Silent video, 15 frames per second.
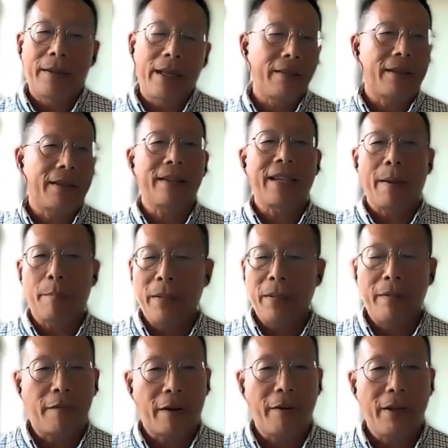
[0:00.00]
things things
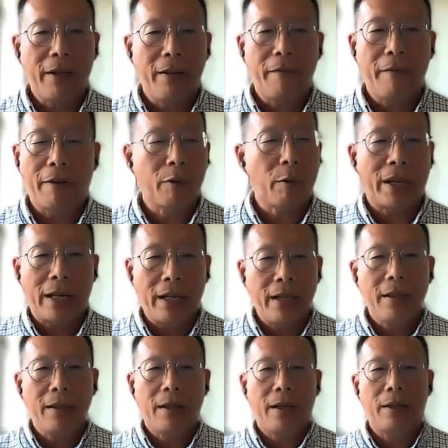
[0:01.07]
happen very very
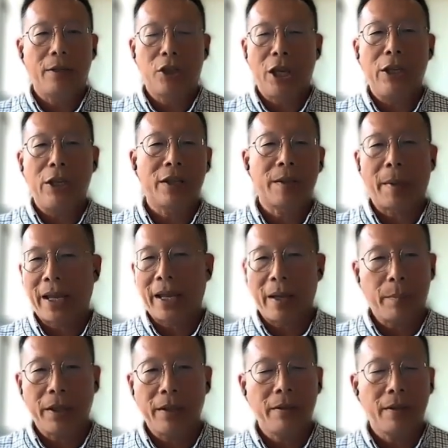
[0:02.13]
quickly. Uh, changes might
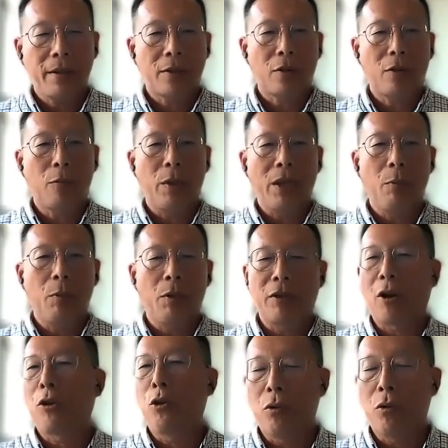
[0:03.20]
happen, so we
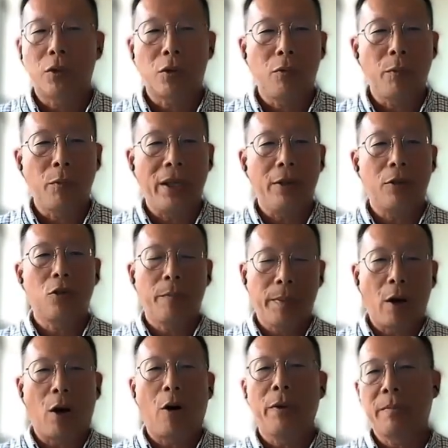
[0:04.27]
will not know. So we
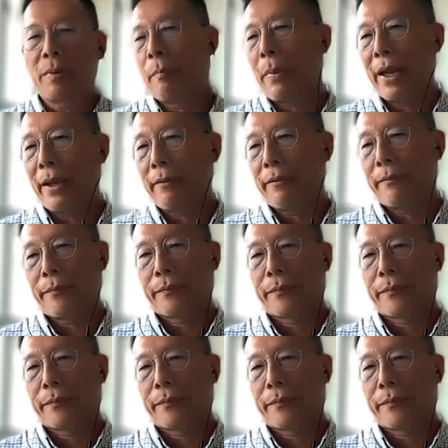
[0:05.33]
should be always prepared.